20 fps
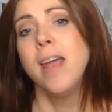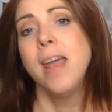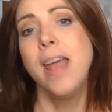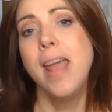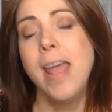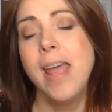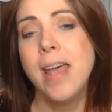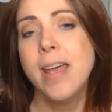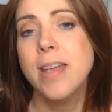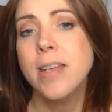
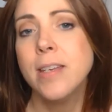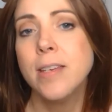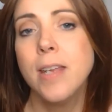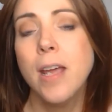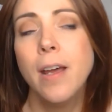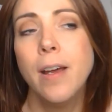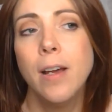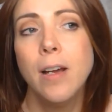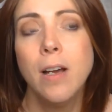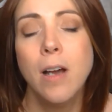And
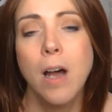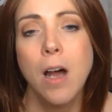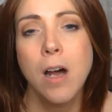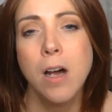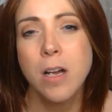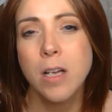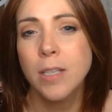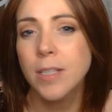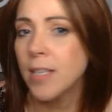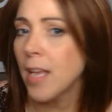
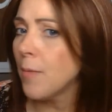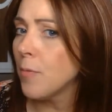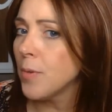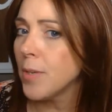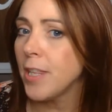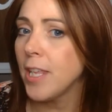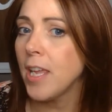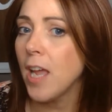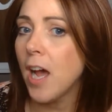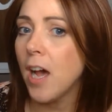some
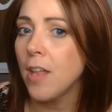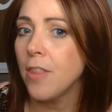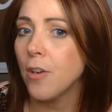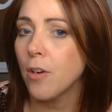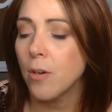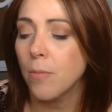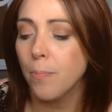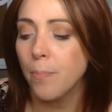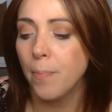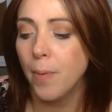of the
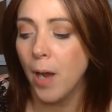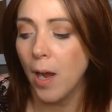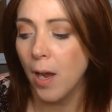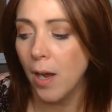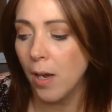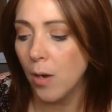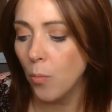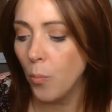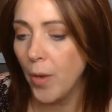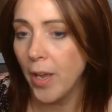other
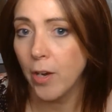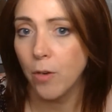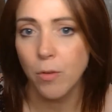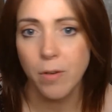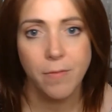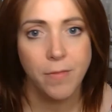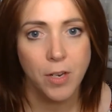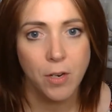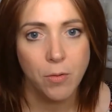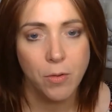wig
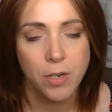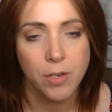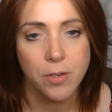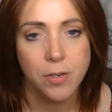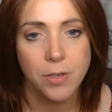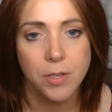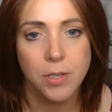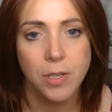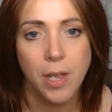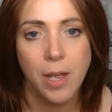
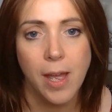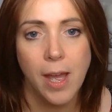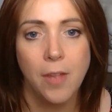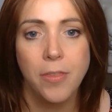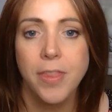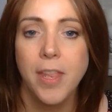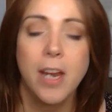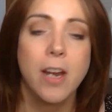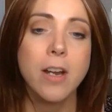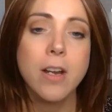reviewers
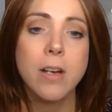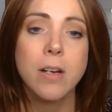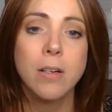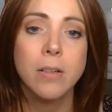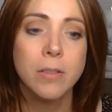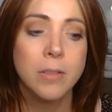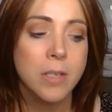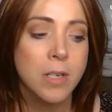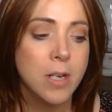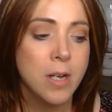out
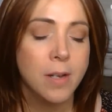there